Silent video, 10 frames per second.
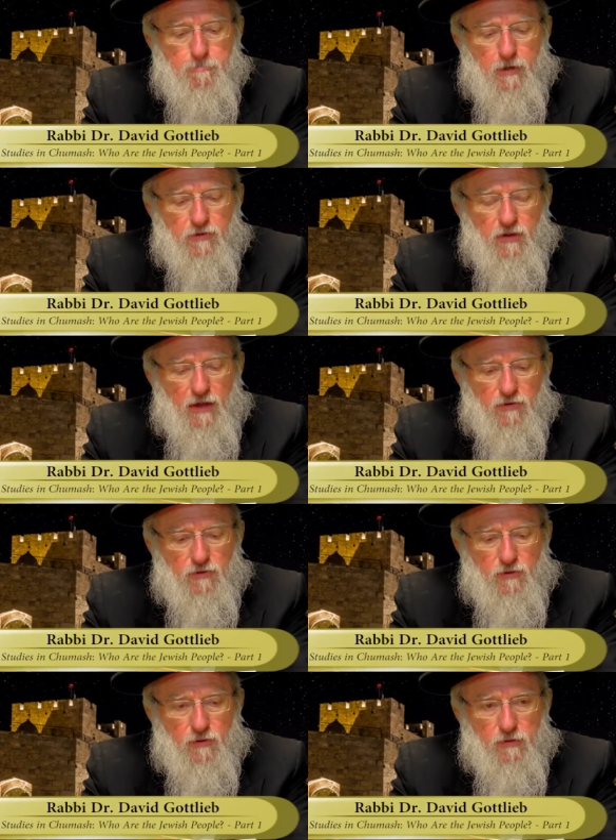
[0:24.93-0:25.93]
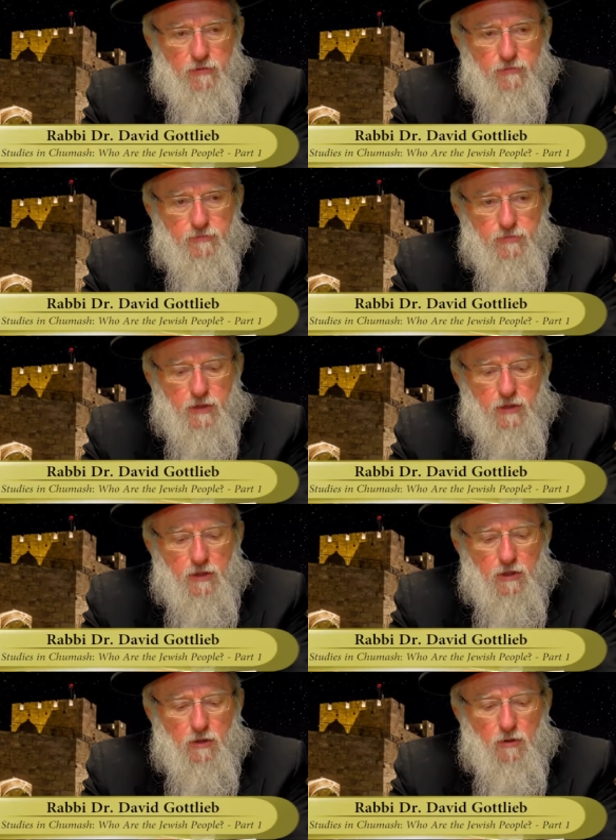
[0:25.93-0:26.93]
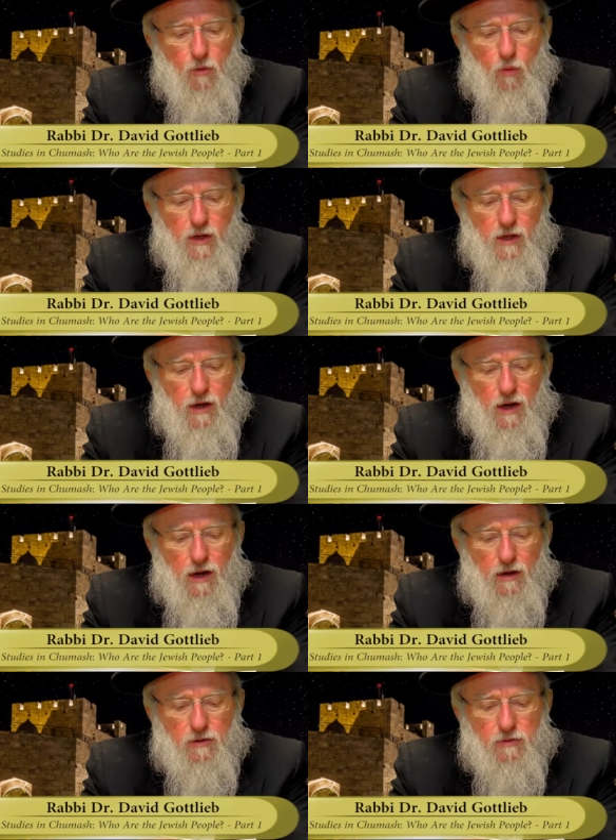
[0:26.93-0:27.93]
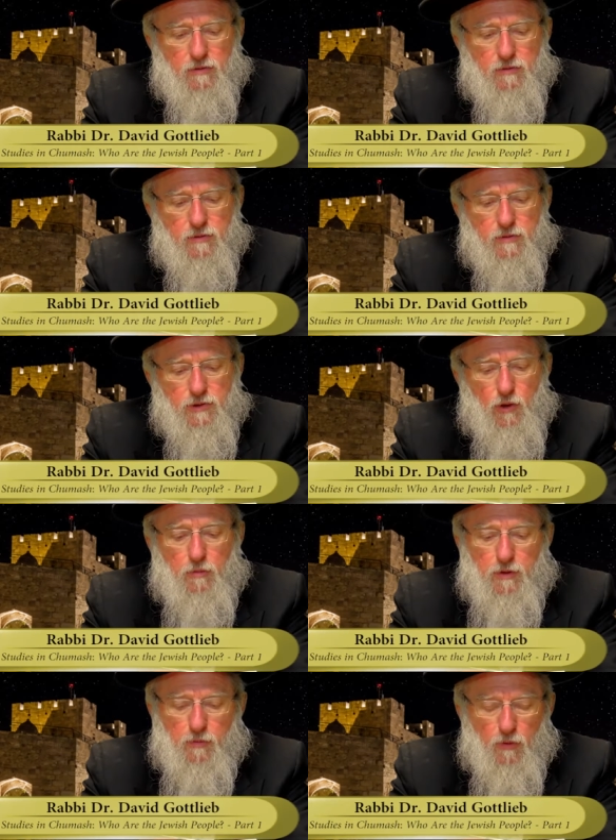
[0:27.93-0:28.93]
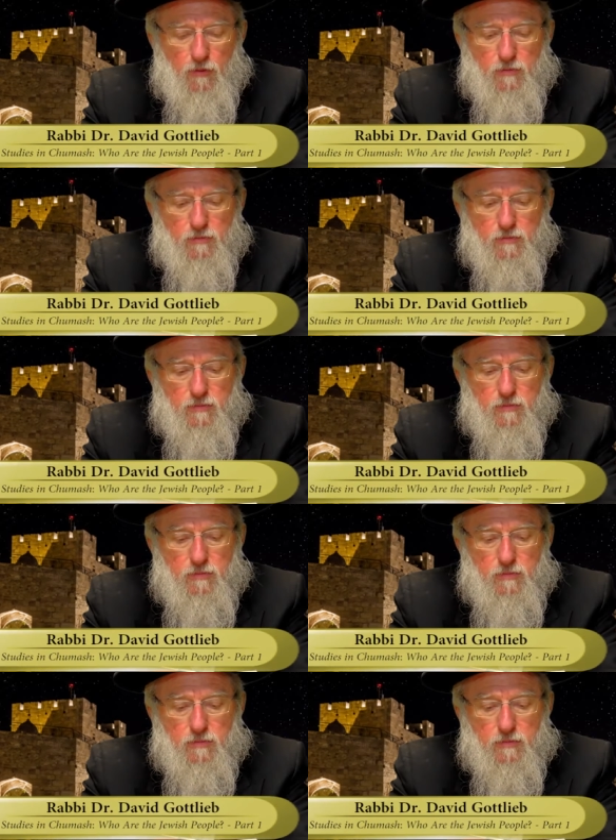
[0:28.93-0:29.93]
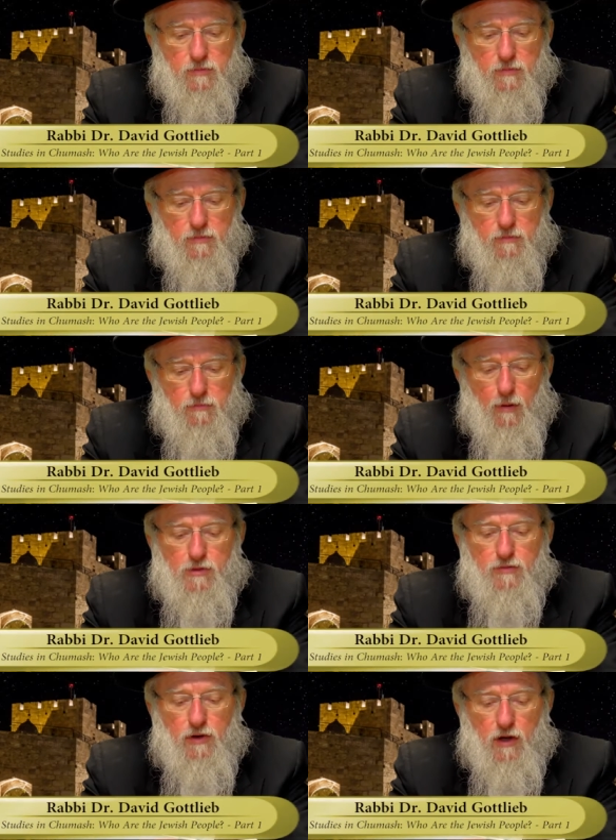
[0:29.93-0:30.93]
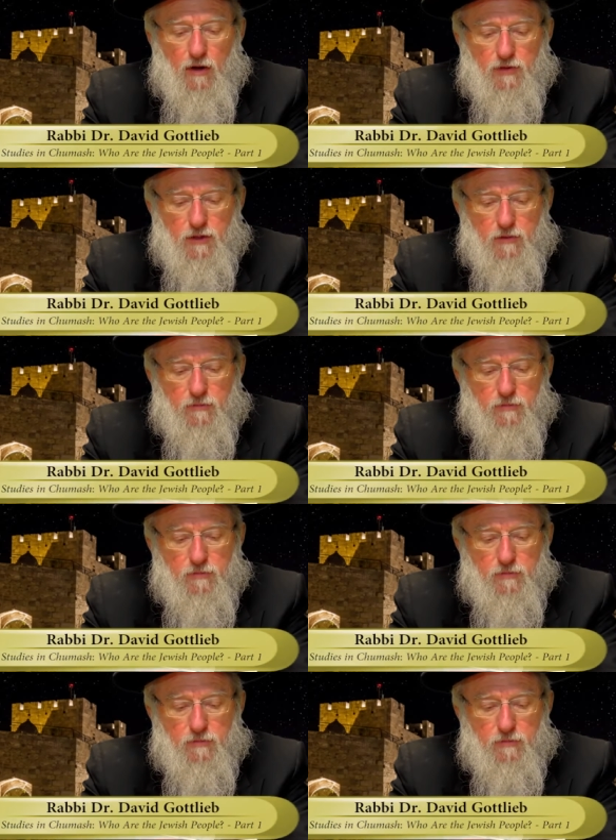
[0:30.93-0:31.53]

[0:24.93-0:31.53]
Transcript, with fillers: It says, we are your people, members of your covenant,